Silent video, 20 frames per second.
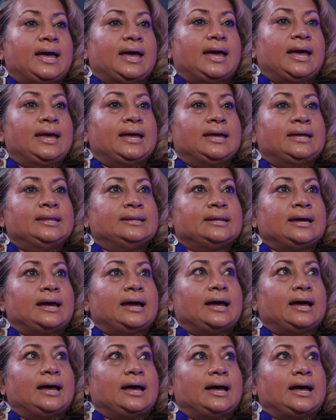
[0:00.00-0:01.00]
and
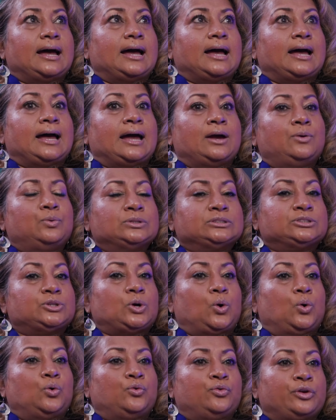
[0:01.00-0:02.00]
I was
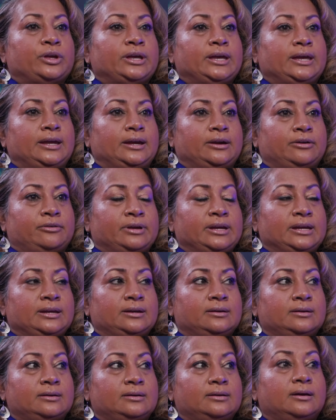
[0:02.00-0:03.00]

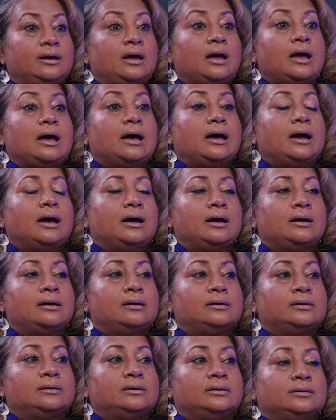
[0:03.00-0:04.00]
overhearing
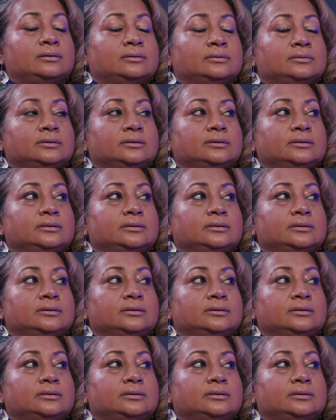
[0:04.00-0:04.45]
a